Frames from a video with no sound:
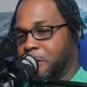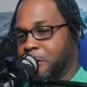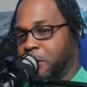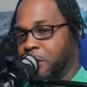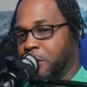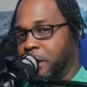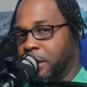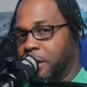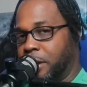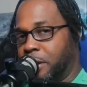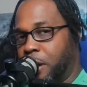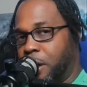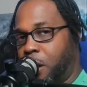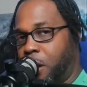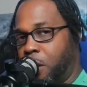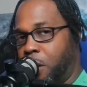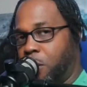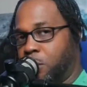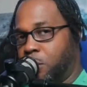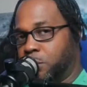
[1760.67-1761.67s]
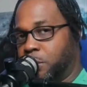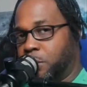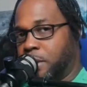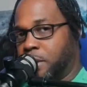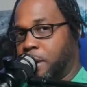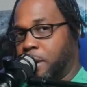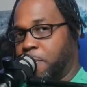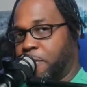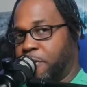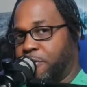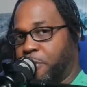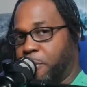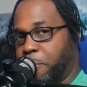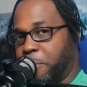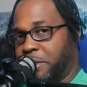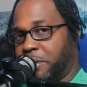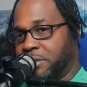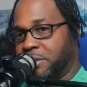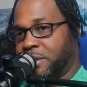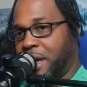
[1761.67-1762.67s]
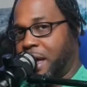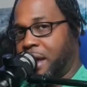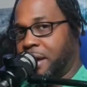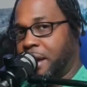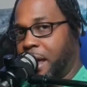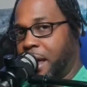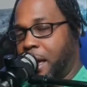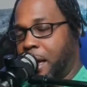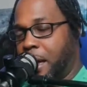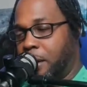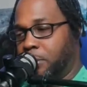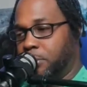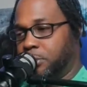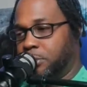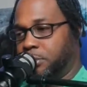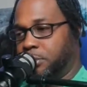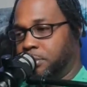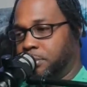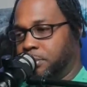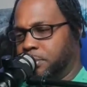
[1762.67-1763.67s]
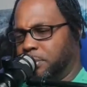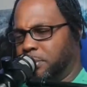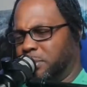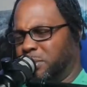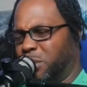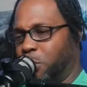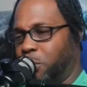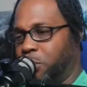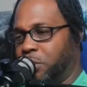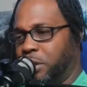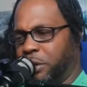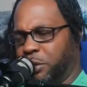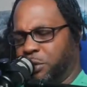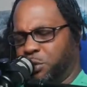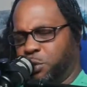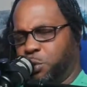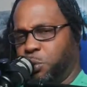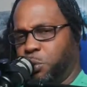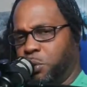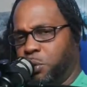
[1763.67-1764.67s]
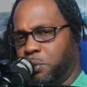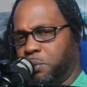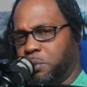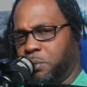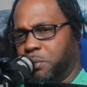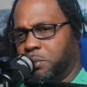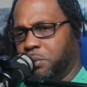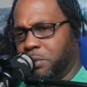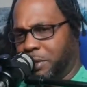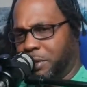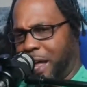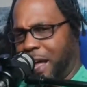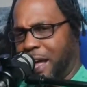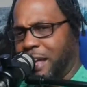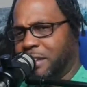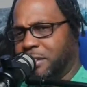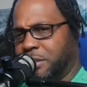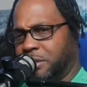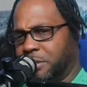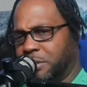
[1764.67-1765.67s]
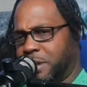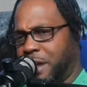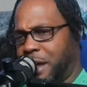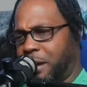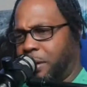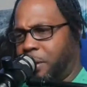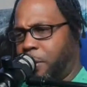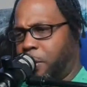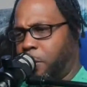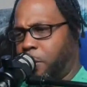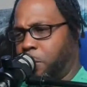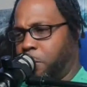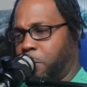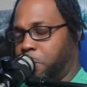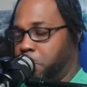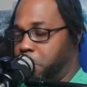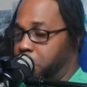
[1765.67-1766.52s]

then the calls are coming from inside the house. So there's two lines inside the home.